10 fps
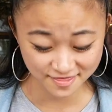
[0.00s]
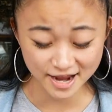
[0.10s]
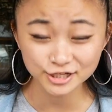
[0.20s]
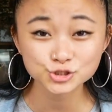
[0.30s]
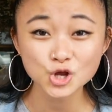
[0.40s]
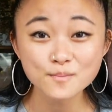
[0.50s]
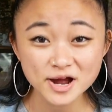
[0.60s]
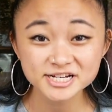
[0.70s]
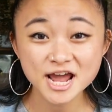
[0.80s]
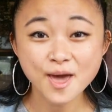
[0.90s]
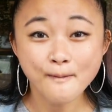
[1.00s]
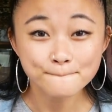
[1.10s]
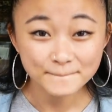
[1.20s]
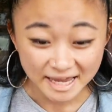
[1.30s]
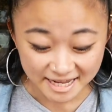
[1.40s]
There is so much
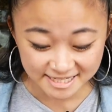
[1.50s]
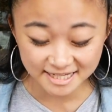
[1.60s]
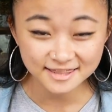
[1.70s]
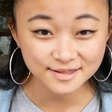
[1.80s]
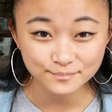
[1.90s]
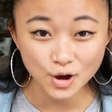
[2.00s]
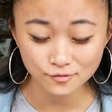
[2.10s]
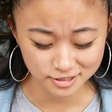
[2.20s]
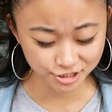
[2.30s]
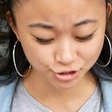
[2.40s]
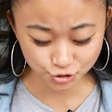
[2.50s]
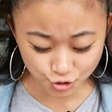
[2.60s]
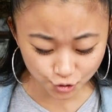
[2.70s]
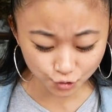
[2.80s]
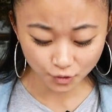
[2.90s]
meat in the bowl. There's just
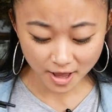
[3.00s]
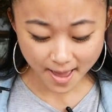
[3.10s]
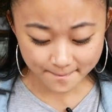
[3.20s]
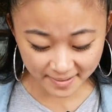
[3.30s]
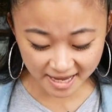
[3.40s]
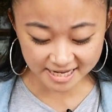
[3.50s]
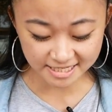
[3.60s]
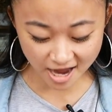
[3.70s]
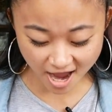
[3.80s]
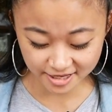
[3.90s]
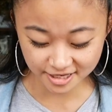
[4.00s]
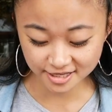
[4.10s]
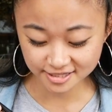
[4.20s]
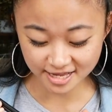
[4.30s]
noodle, meat, onions,